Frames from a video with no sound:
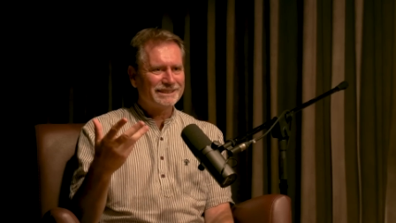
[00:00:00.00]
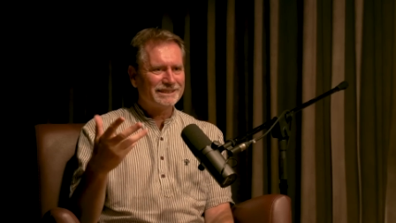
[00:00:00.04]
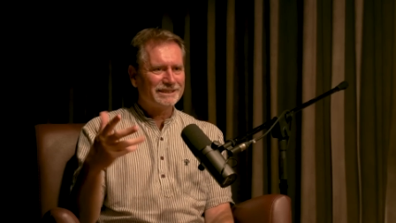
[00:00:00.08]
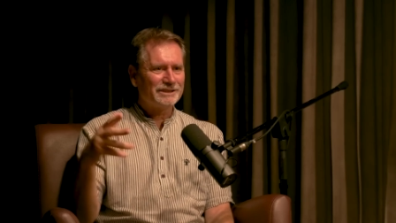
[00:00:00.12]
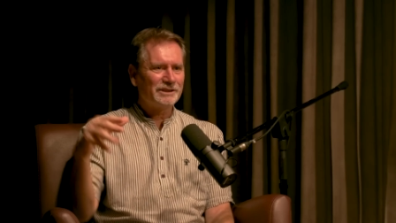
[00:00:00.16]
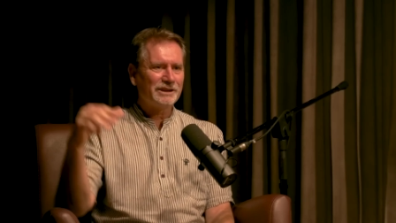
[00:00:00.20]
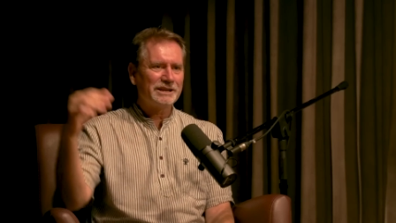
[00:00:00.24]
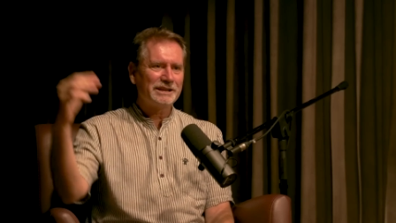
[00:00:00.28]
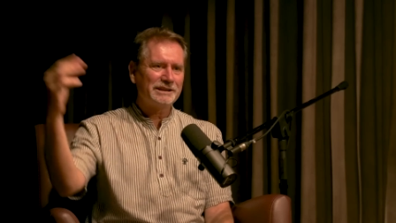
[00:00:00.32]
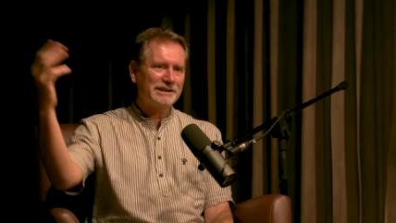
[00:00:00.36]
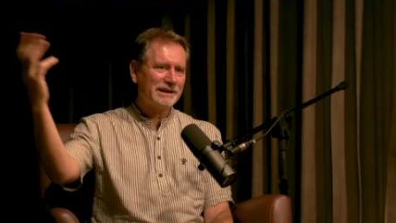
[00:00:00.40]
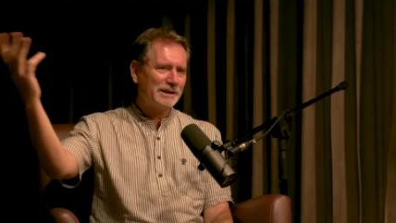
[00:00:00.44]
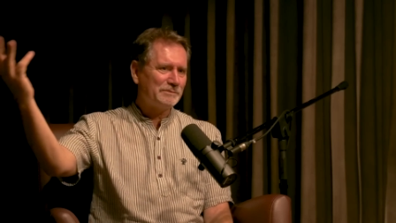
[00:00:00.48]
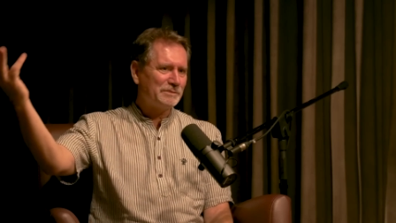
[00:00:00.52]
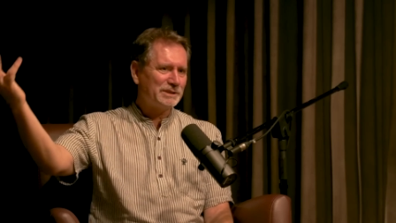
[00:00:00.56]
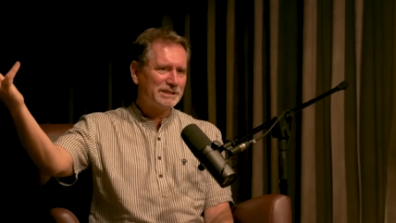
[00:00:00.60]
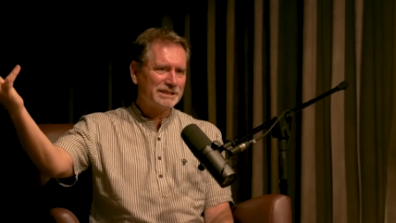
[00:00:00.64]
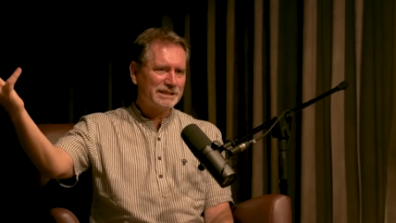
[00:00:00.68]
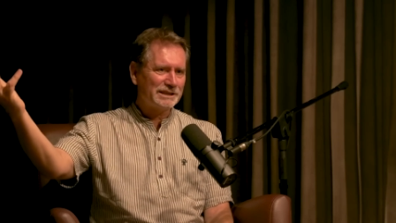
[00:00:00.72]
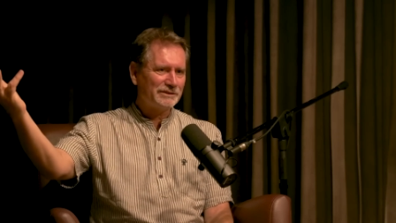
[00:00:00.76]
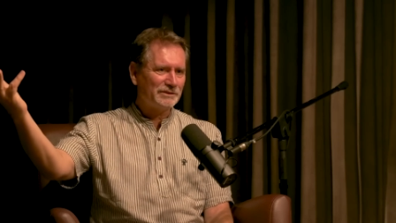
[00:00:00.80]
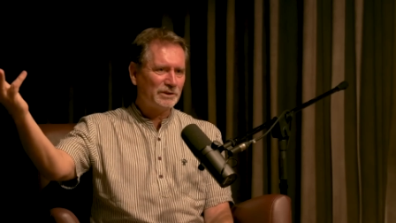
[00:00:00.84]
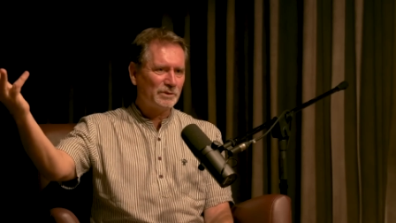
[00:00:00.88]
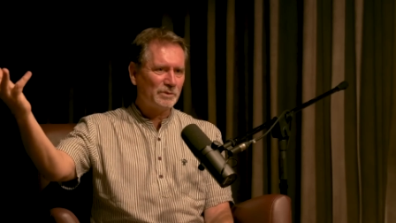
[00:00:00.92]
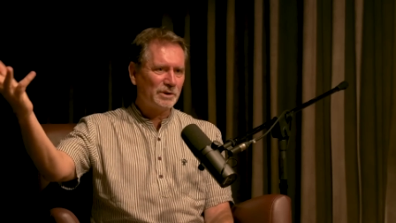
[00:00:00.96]

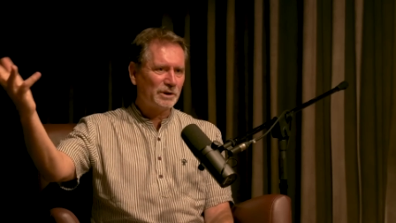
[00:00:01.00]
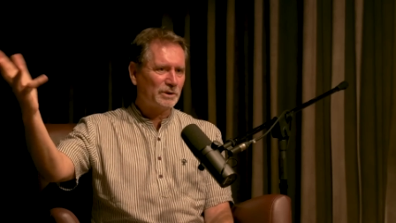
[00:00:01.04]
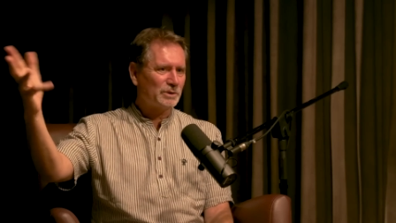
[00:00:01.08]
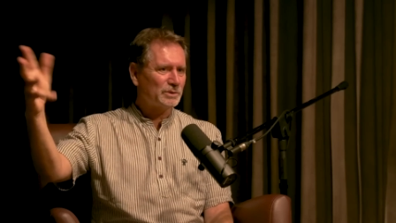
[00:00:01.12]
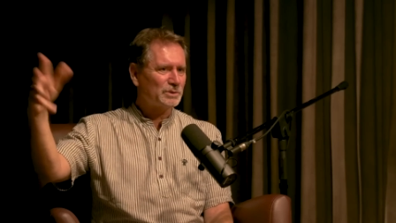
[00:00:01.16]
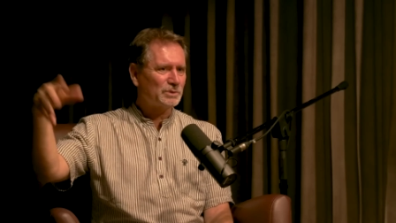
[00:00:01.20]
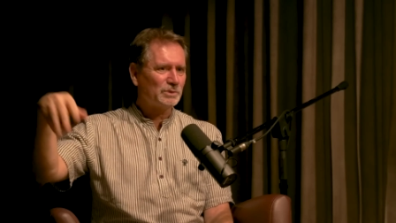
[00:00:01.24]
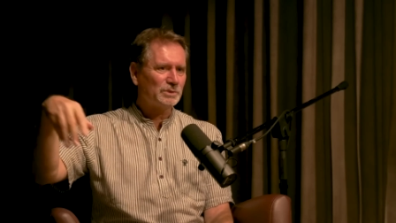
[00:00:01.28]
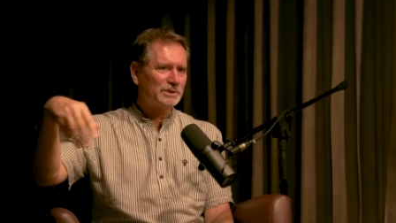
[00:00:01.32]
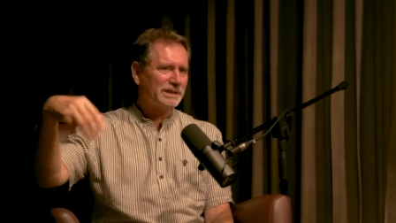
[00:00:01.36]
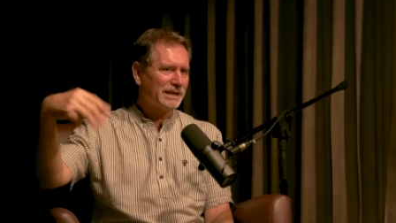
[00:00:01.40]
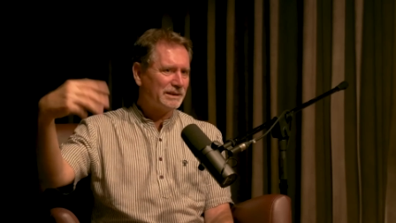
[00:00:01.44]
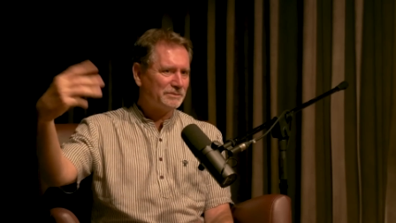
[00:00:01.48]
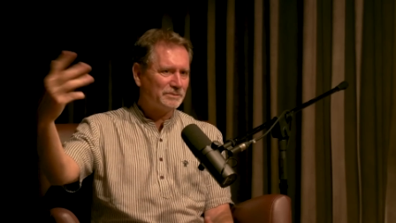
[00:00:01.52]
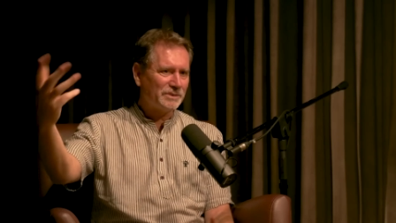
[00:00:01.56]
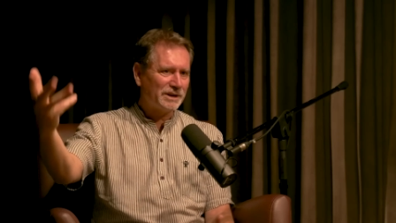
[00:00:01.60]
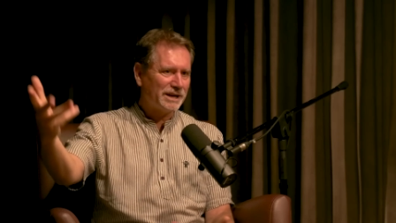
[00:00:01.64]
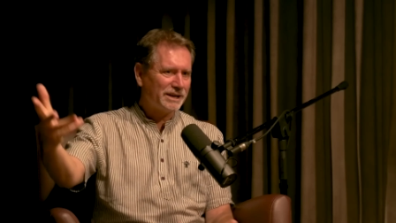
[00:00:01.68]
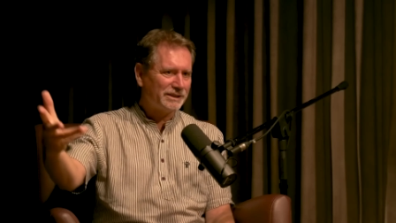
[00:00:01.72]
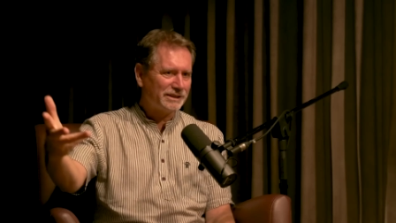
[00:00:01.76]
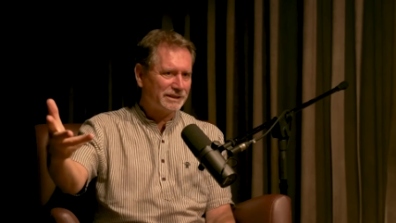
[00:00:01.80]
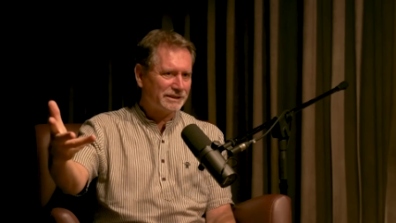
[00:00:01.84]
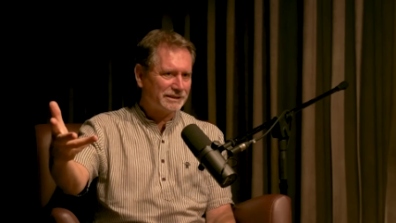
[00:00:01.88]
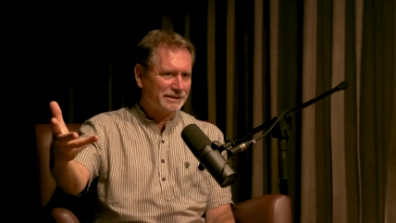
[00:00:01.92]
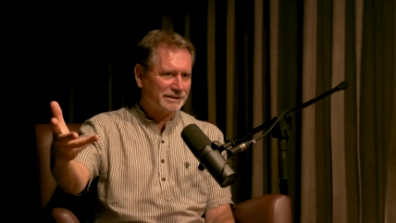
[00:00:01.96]
99% of the work was all done
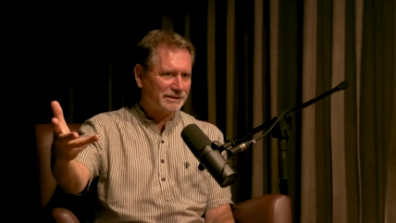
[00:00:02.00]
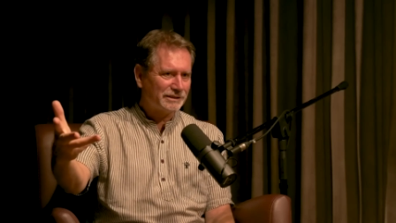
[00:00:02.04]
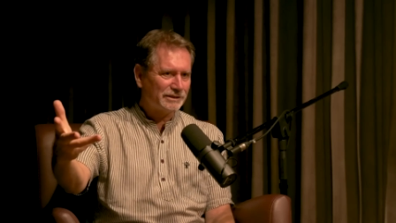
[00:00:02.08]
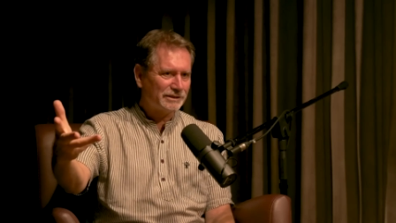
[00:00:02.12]
by the